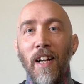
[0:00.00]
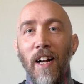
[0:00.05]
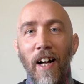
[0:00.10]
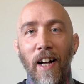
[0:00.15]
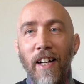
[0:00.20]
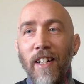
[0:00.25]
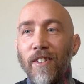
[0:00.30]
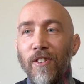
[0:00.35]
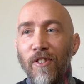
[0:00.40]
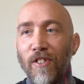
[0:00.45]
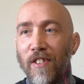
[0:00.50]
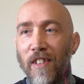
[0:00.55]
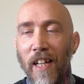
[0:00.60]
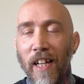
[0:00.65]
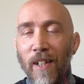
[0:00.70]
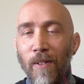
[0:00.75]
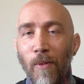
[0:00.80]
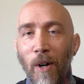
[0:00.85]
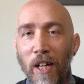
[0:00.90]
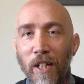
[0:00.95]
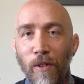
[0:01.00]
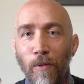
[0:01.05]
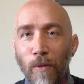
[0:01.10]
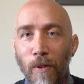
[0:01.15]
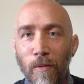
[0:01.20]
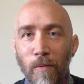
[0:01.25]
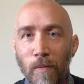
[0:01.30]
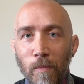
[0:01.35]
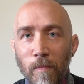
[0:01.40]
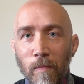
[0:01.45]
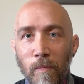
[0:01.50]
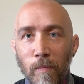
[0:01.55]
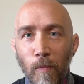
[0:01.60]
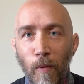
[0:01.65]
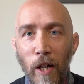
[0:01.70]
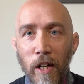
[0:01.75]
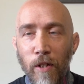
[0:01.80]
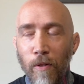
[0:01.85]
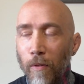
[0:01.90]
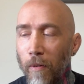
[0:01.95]
I understand why you would
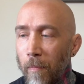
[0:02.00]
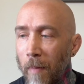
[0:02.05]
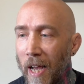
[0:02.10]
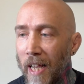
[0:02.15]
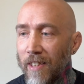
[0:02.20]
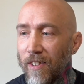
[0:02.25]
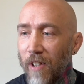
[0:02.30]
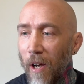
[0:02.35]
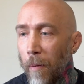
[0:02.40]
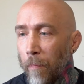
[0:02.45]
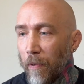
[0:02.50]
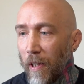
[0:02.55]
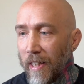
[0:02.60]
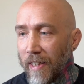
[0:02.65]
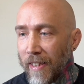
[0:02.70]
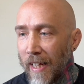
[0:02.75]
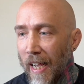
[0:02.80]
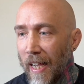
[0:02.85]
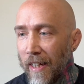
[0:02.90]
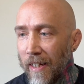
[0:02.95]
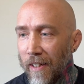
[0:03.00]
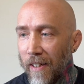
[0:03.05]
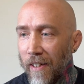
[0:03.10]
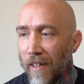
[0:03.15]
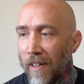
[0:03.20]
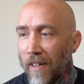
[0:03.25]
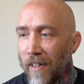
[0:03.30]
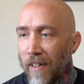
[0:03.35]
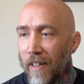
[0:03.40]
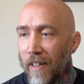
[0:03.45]
mask up like that.